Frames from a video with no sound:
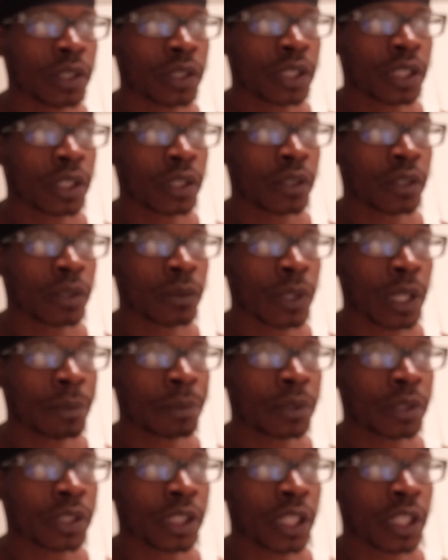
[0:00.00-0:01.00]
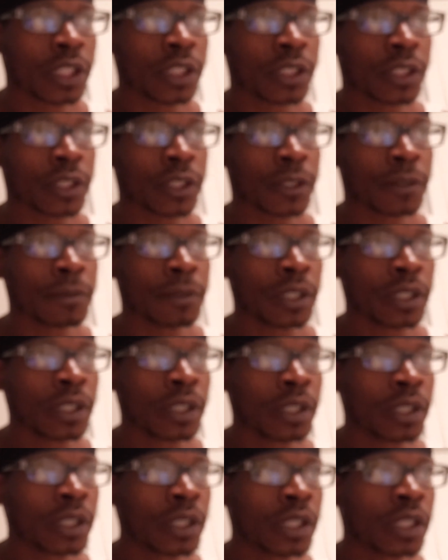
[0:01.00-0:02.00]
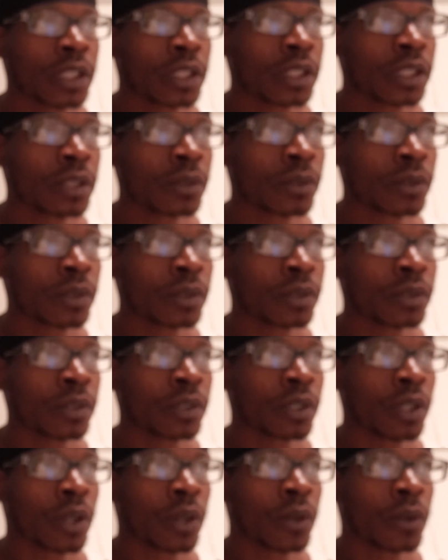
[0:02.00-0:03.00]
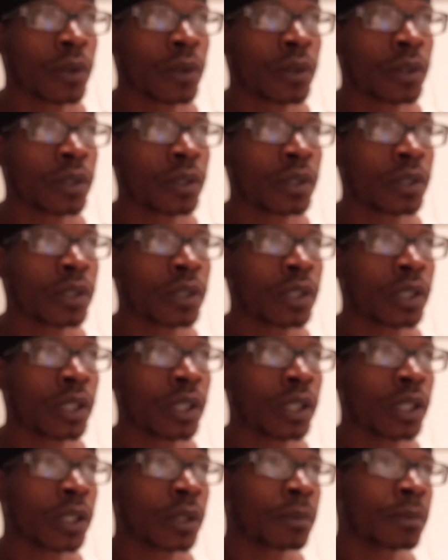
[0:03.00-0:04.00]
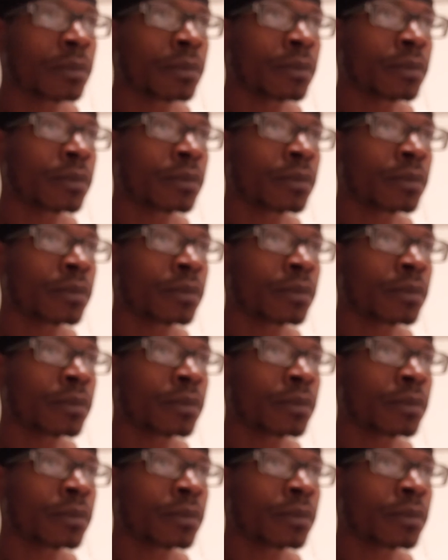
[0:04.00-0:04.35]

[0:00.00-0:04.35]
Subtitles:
their reputation, you know, um,